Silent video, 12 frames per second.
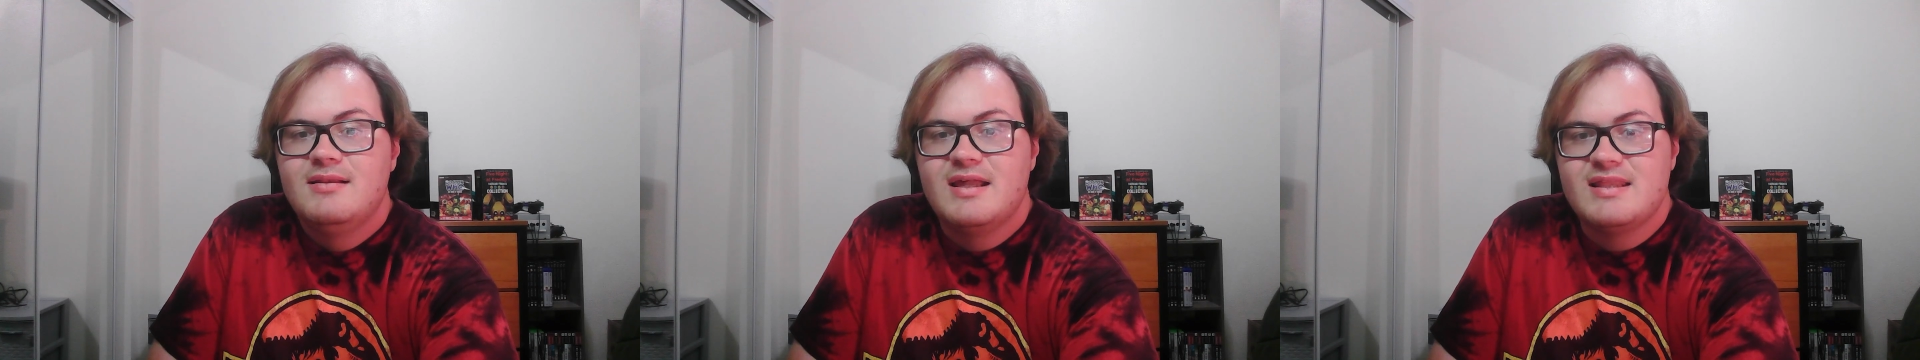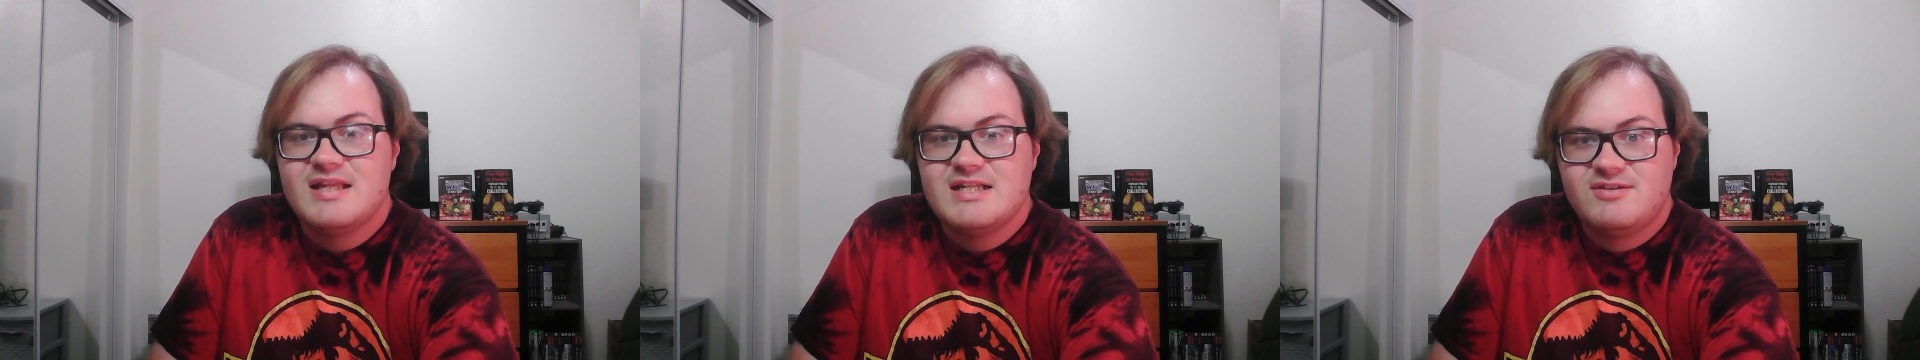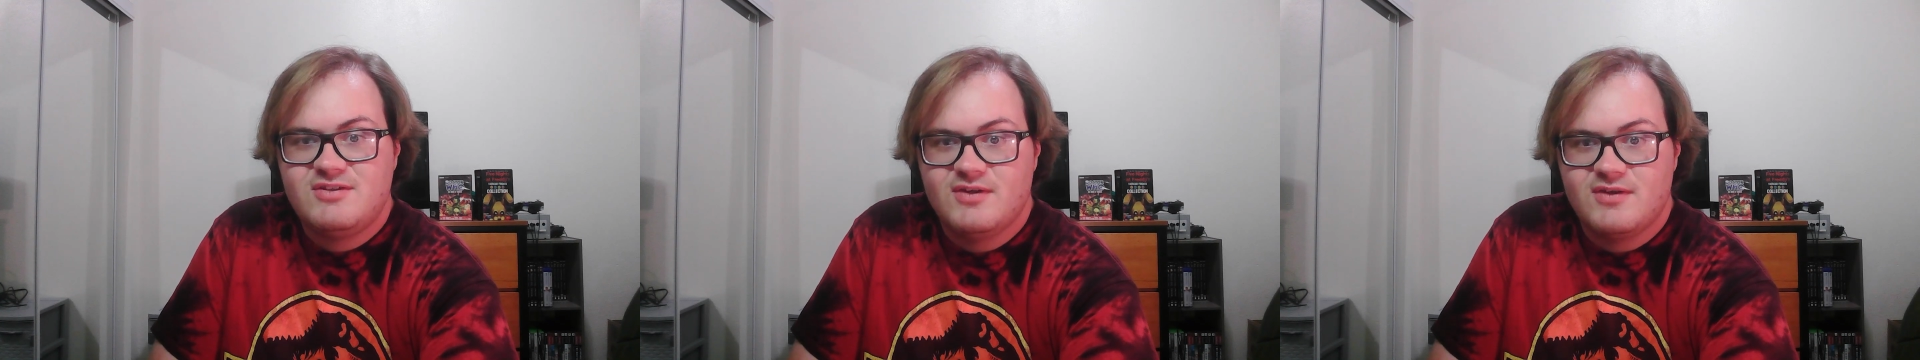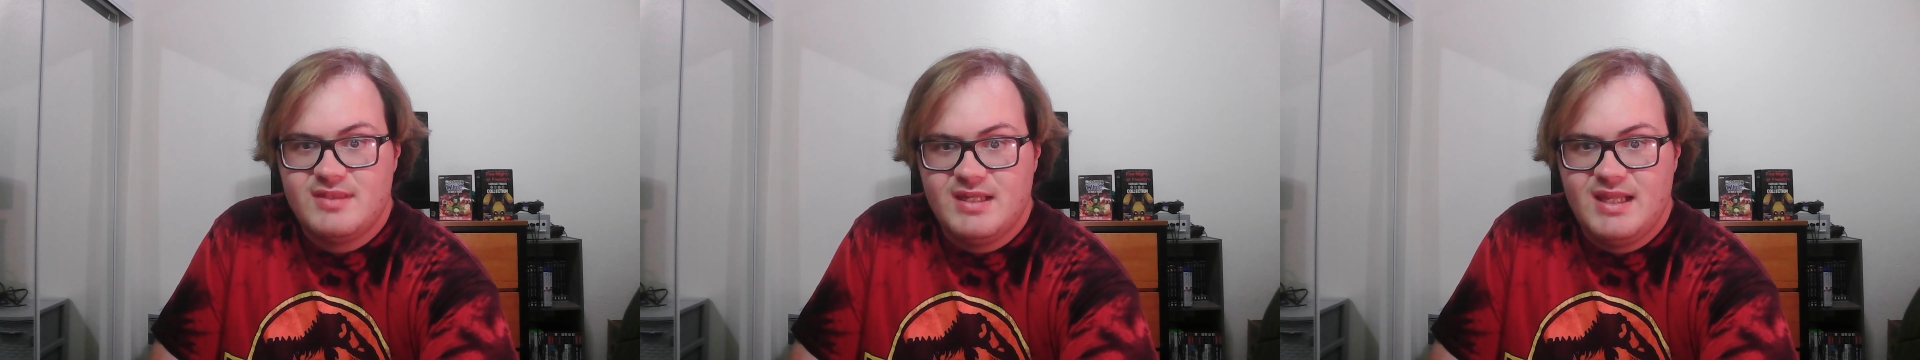Like, they just
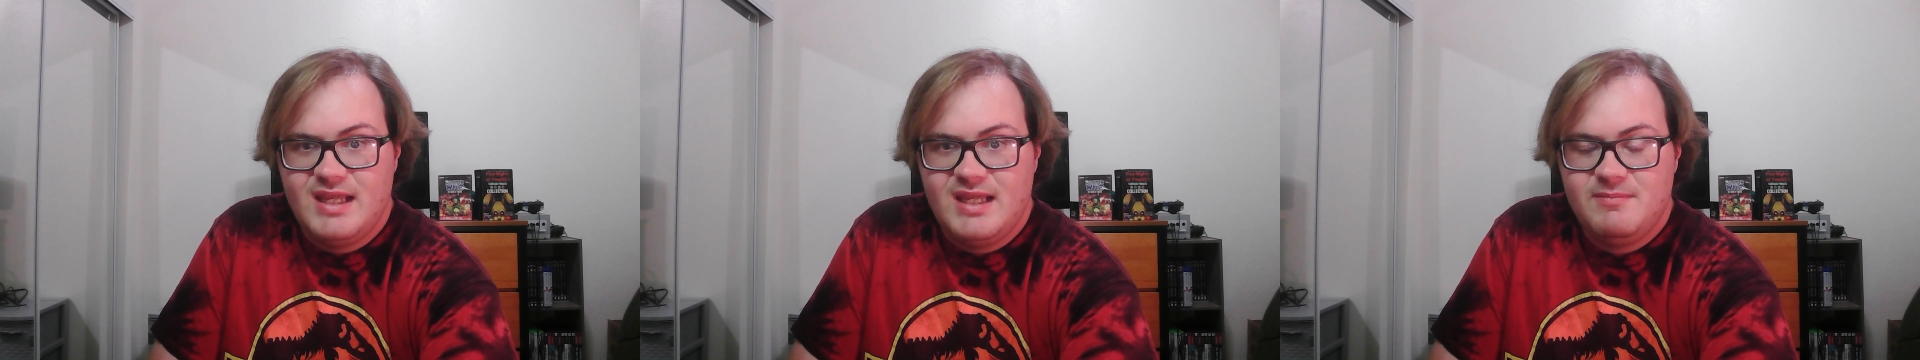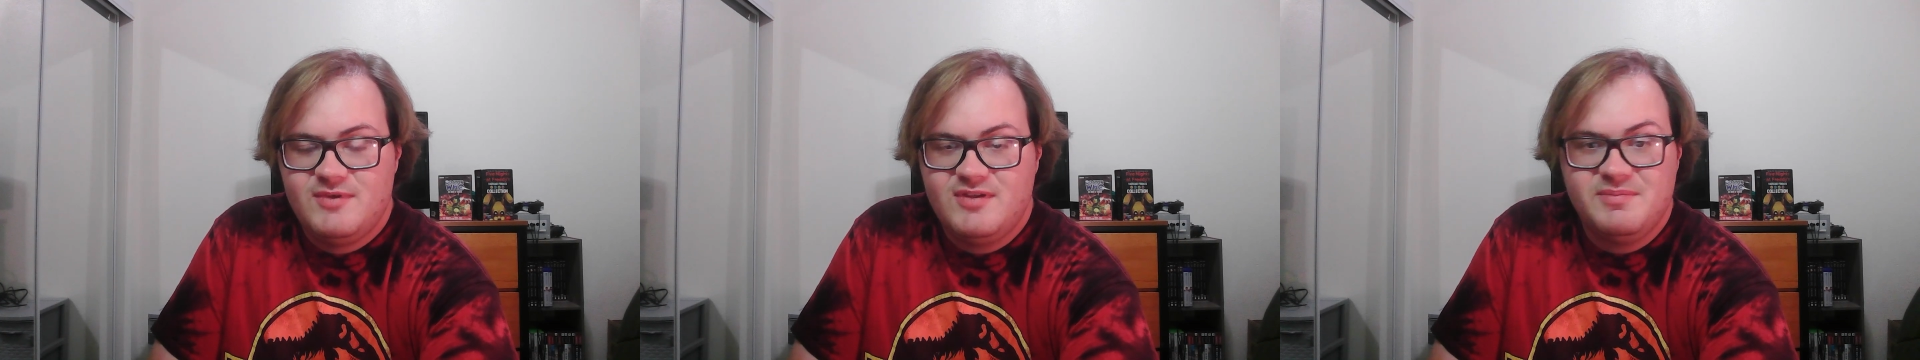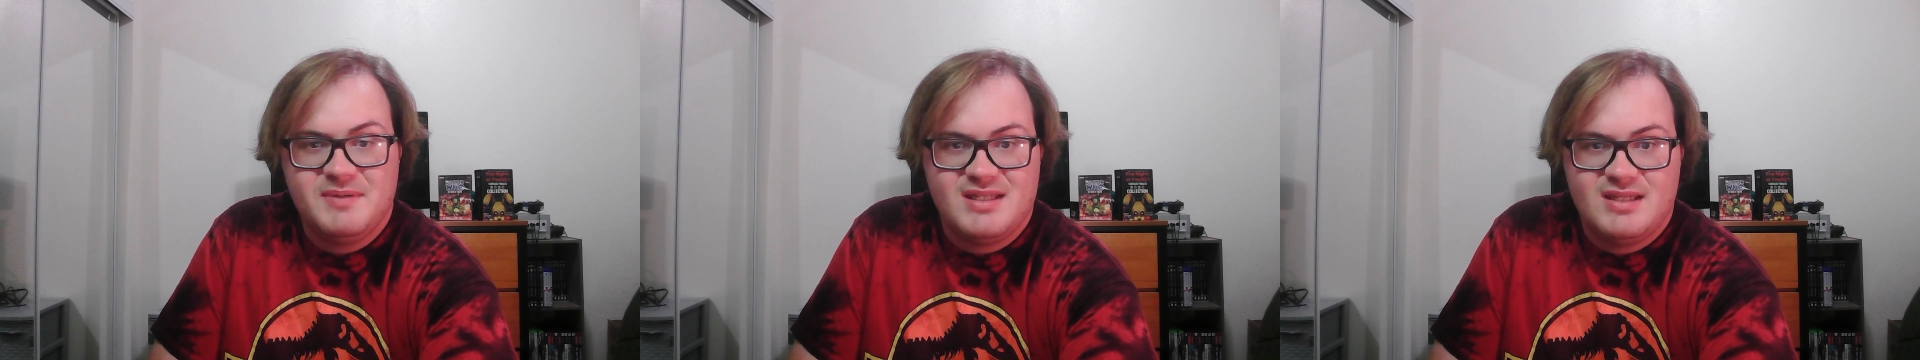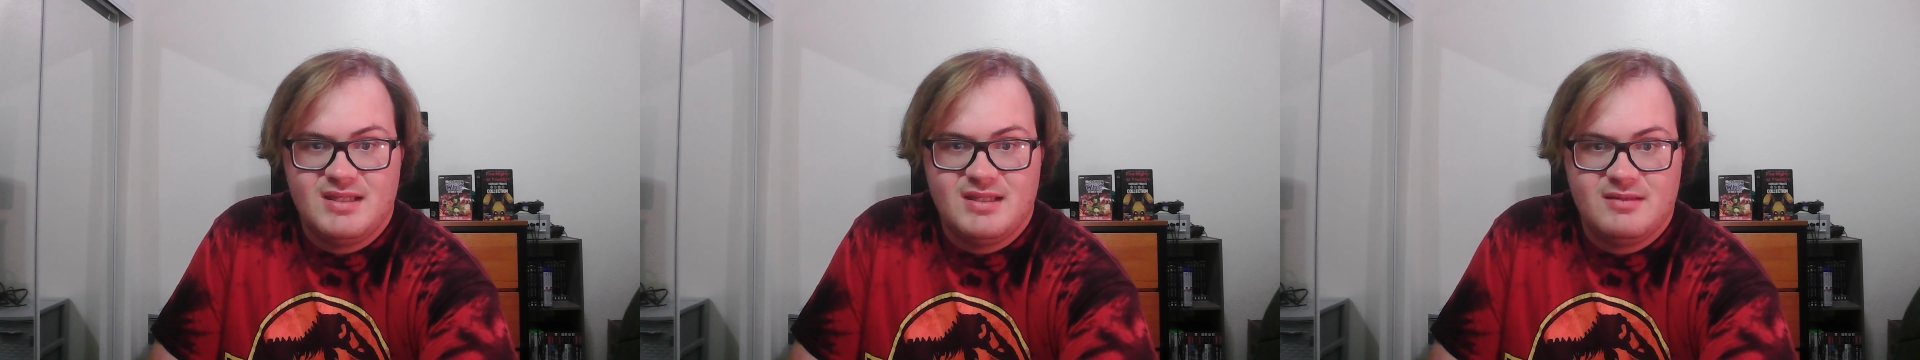took the names,
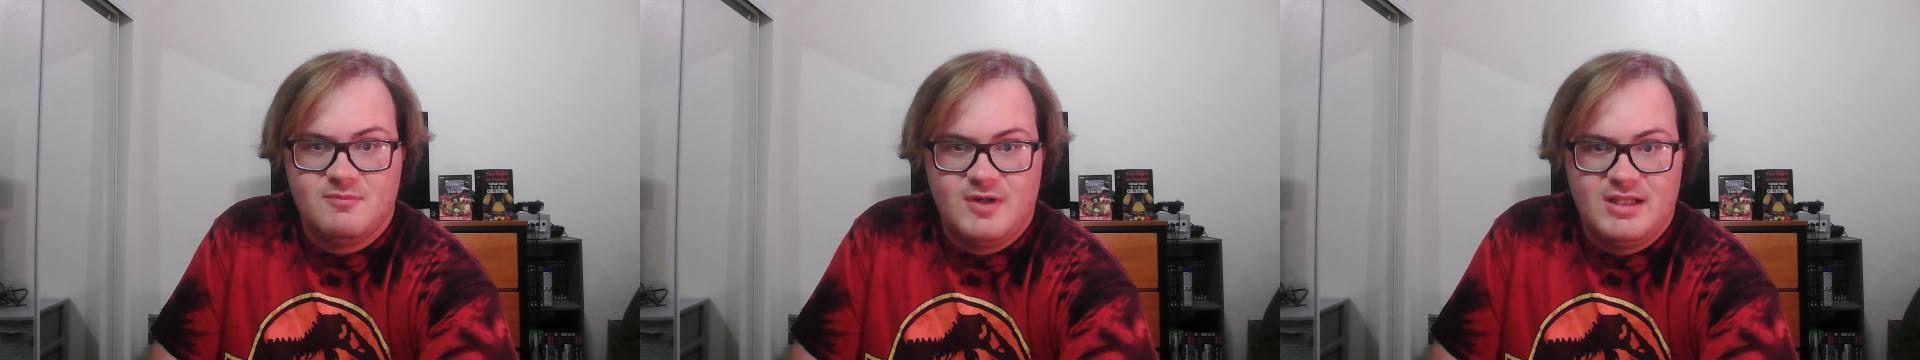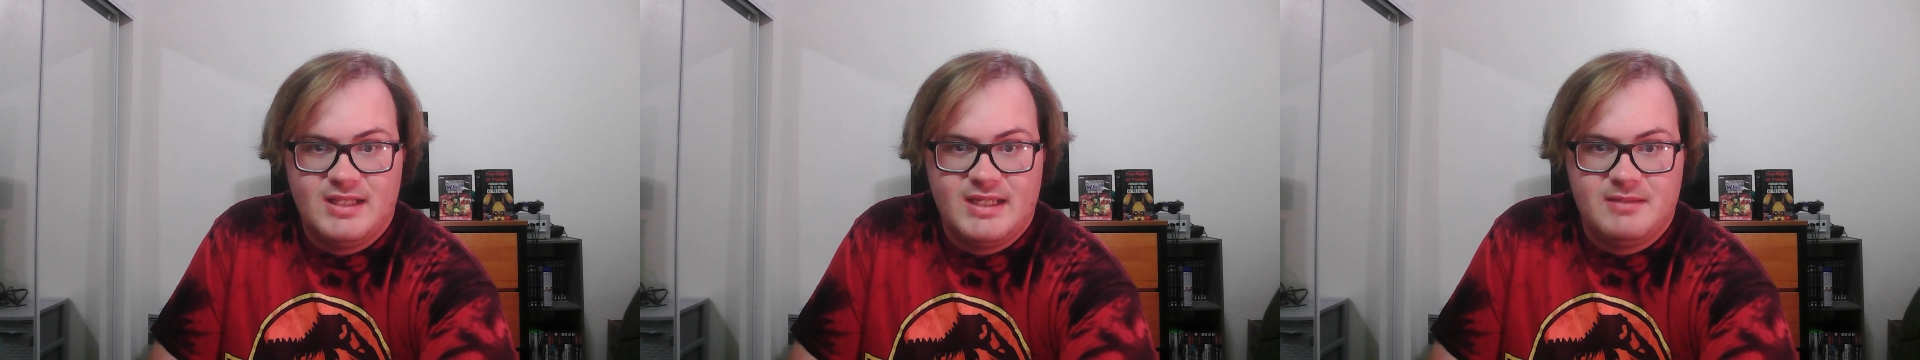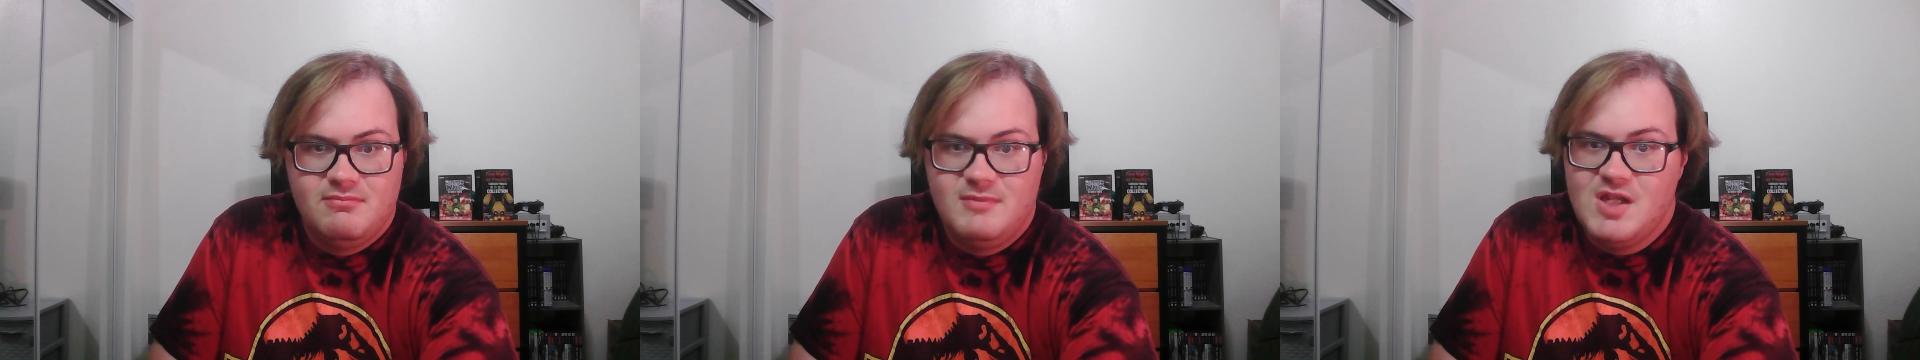but didn't really